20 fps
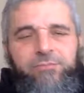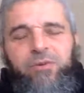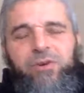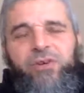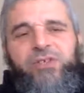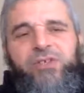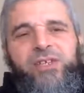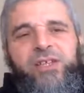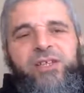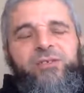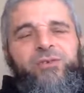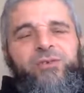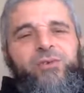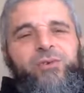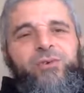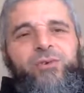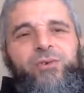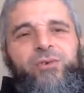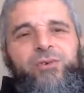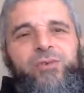pertinent
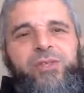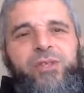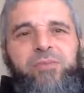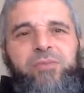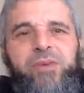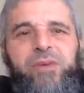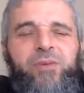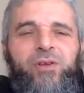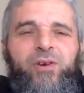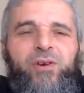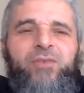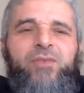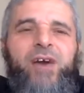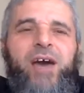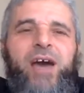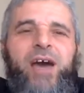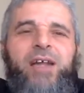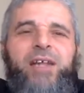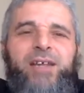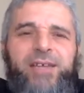to the people of
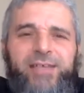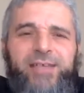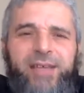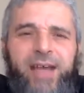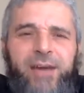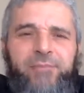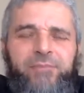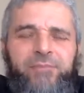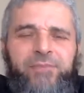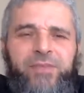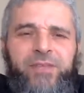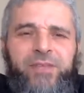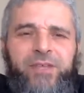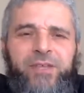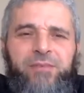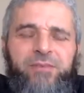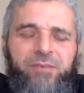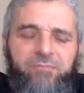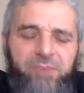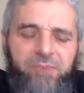Ahl al-Kitab,
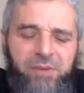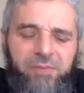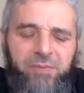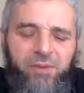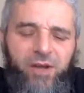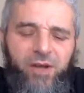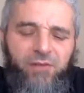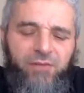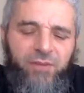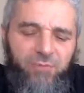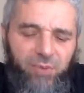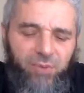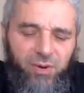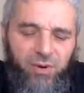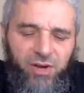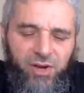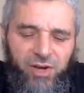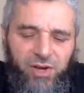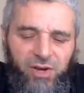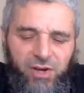the people of the book.